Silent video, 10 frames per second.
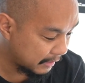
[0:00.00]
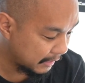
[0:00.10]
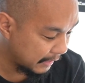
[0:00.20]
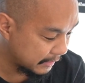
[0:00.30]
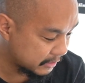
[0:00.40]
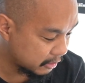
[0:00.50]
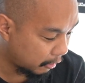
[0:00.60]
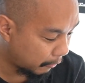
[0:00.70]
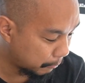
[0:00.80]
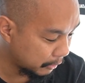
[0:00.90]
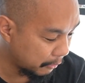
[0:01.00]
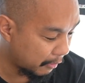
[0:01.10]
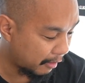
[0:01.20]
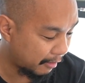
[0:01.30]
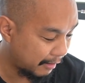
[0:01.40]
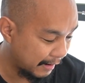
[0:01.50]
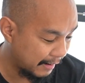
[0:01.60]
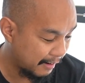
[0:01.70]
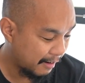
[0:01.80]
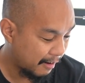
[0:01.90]
Kalenso Blue
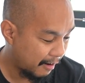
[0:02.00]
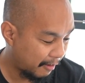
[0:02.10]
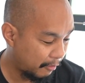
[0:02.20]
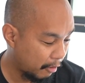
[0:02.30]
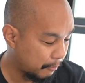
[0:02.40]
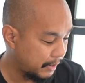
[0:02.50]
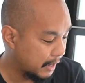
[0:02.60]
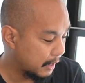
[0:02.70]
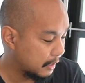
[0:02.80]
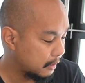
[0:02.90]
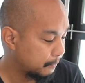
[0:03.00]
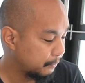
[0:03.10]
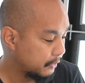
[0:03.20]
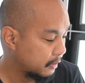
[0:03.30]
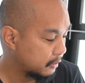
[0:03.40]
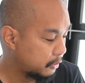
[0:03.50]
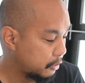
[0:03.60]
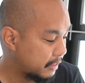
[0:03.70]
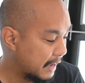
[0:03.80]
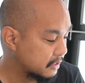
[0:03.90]
Hora Oromia,
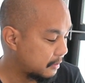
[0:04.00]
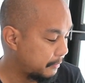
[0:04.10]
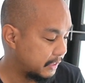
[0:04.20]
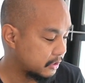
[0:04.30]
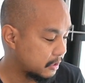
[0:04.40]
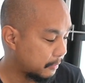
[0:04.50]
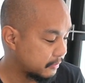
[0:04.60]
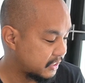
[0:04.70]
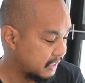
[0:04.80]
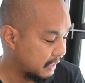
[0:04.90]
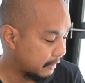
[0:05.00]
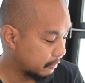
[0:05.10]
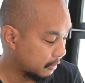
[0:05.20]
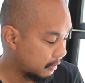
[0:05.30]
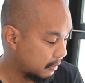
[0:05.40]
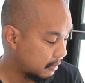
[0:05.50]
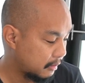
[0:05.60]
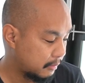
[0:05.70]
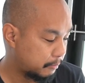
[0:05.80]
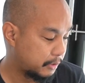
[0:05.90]
2,000 meters above sea level,
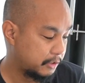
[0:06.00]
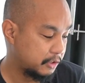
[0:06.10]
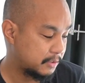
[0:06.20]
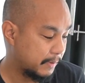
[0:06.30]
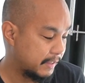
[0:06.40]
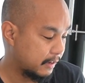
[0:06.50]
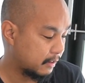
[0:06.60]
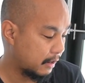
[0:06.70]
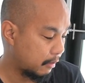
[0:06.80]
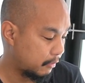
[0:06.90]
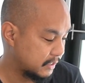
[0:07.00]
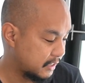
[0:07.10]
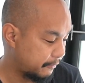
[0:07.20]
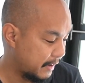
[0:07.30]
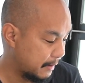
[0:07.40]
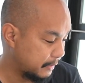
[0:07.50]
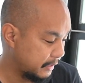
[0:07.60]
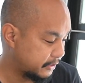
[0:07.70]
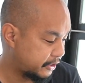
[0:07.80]
produced by the Charissa family,